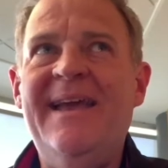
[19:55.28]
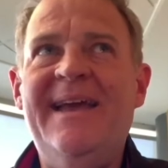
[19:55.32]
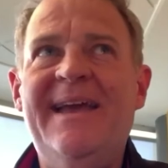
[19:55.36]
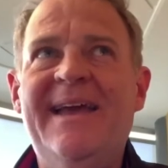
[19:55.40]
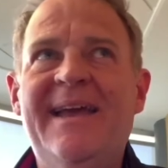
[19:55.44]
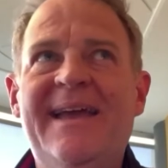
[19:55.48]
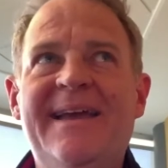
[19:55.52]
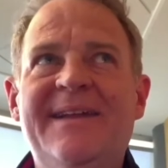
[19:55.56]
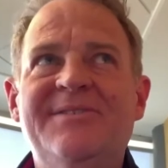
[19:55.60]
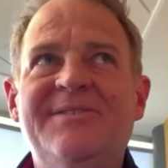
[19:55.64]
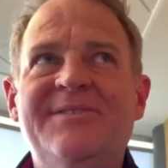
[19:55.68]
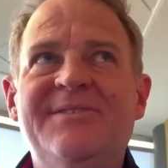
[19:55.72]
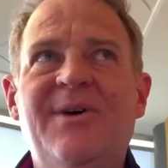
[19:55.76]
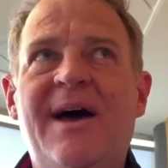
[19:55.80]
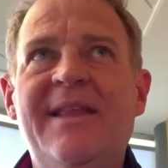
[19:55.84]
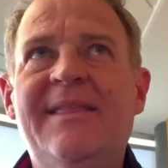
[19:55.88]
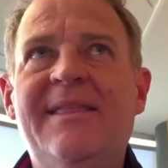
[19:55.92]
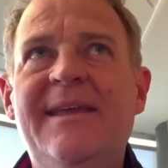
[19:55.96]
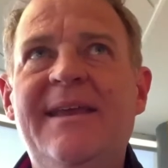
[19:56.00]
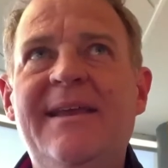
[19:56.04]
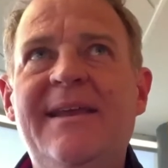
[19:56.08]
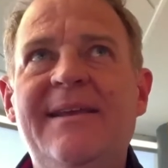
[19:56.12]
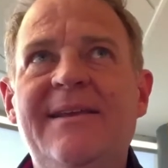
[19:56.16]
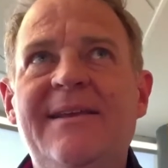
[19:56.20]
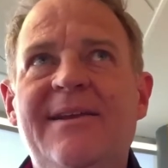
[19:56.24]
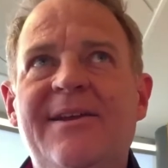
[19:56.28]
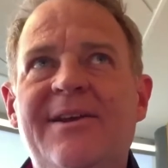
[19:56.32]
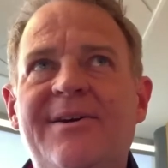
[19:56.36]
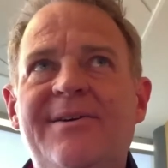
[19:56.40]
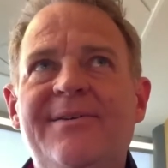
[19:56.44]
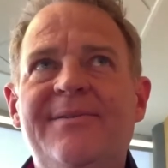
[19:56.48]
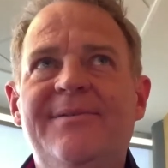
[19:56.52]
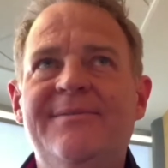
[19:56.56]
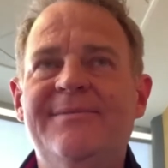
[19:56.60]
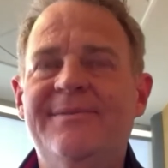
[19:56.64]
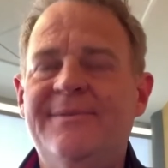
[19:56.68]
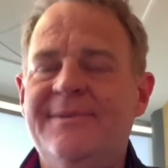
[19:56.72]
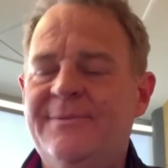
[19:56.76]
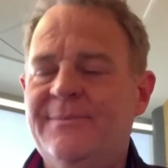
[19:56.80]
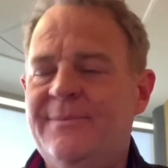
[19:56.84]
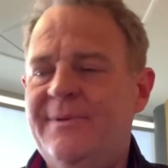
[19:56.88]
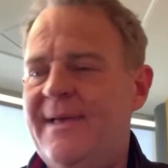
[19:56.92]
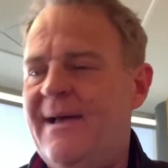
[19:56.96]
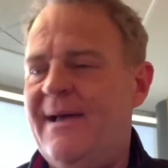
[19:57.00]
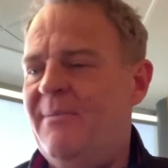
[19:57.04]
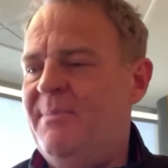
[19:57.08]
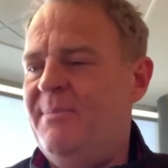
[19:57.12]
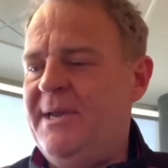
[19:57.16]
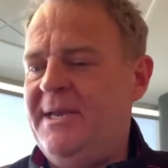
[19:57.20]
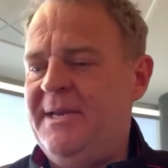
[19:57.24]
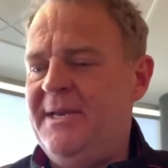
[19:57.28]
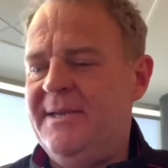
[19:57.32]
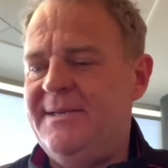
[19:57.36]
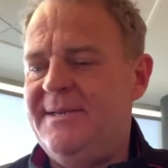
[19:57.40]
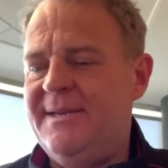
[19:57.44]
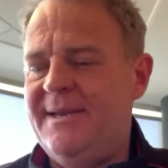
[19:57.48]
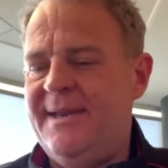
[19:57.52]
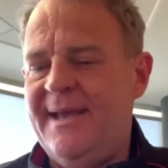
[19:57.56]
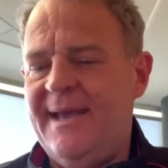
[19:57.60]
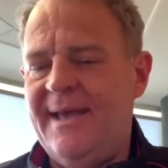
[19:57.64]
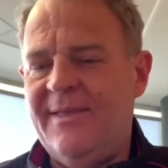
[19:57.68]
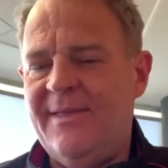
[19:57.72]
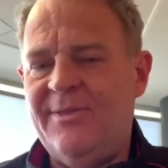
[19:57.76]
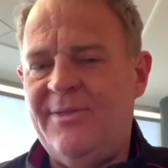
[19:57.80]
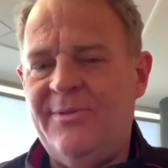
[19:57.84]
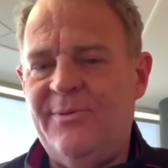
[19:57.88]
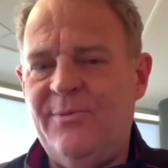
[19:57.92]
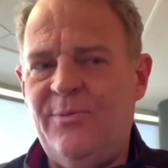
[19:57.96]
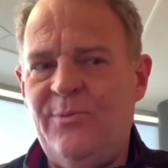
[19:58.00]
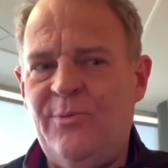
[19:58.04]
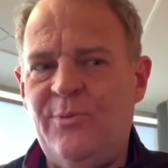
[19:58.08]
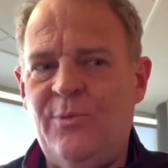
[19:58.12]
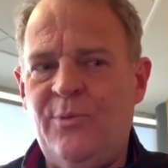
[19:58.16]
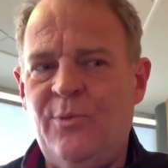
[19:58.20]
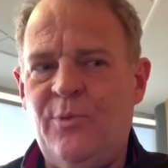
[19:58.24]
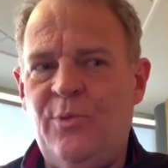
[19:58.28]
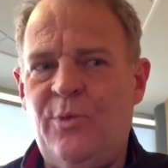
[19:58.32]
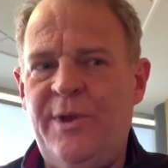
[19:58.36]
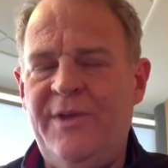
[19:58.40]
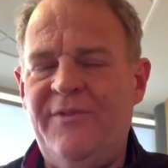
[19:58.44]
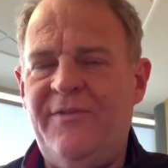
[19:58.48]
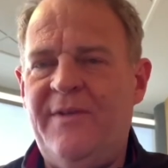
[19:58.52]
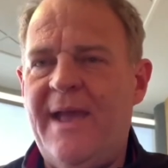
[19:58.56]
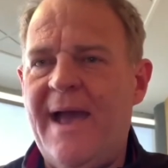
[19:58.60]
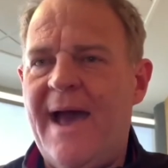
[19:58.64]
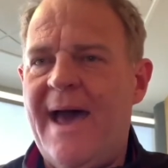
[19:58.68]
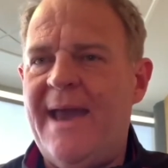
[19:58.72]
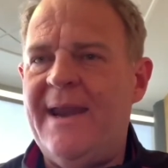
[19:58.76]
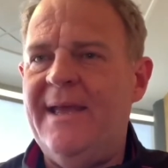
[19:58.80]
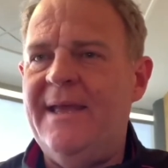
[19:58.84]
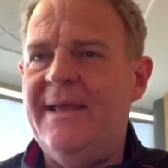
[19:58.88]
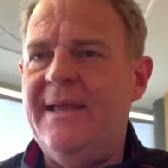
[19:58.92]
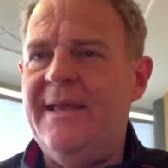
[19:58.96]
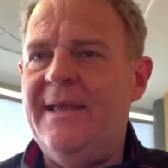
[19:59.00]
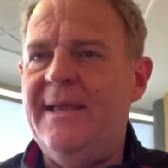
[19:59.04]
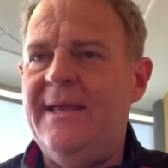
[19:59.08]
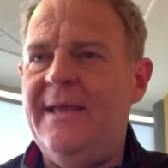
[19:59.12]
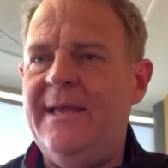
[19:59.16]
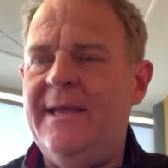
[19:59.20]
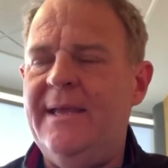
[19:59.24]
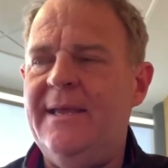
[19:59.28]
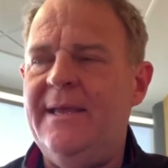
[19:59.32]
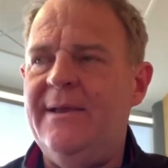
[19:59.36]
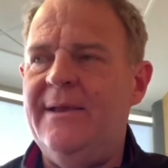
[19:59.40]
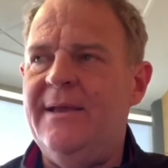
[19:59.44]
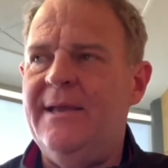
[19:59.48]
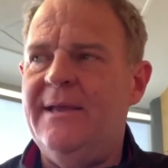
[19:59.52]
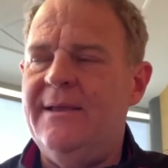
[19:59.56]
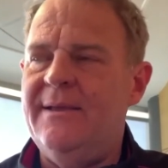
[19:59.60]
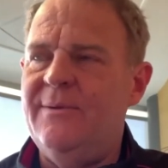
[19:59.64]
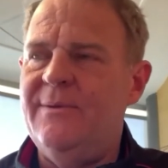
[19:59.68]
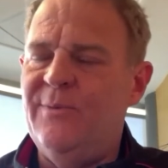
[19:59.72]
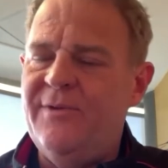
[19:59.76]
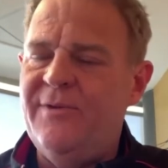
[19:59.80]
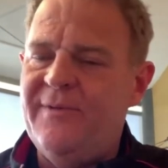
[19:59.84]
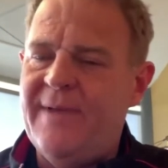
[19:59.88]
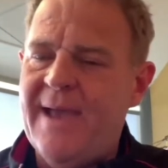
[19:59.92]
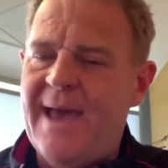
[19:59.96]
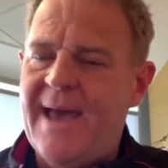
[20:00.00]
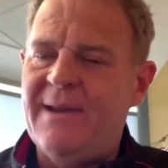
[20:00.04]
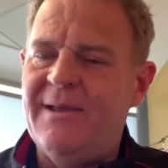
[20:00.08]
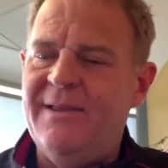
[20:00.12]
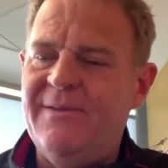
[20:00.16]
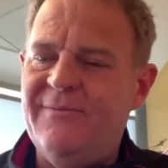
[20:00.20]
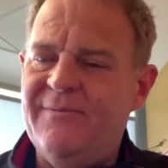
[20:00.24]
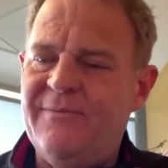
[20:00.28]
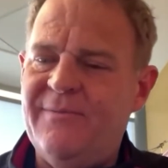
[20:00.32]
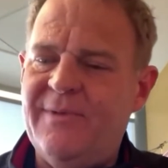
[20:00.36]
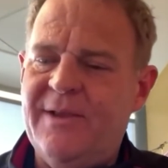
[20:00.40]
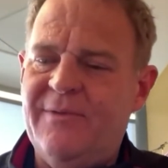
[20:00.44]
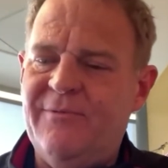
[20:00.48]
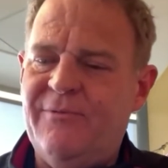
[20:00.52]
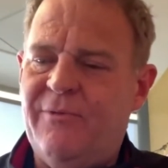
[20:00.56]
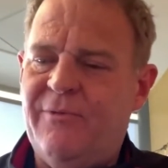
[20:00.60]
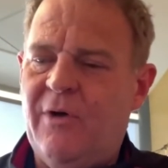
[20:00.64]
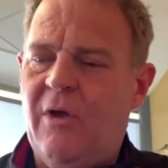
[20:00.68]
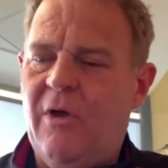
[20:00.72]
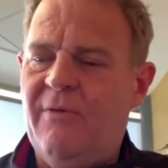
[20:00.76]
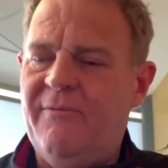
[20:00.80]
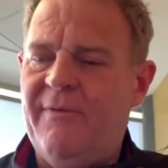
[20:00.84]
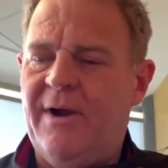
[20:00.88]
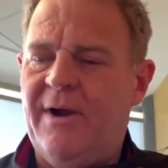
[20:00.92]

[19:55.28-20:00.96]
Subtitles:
And so I think, without beating it to death, we've got to we've got to involve